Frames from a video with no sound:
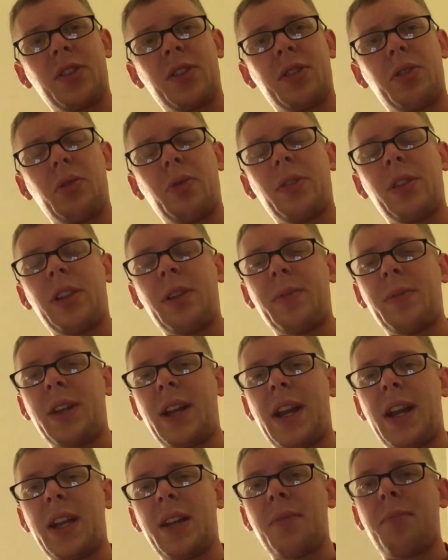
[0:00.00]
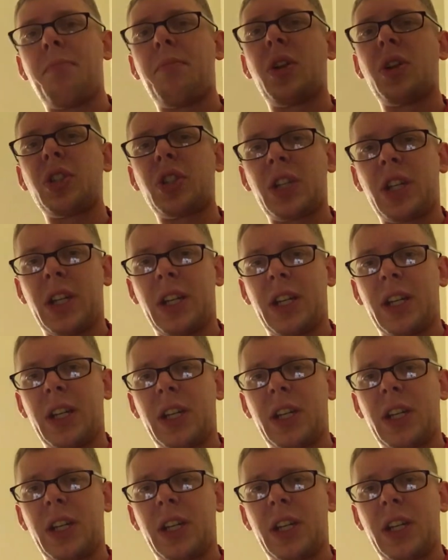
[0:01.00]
to eliminating Munchkinning,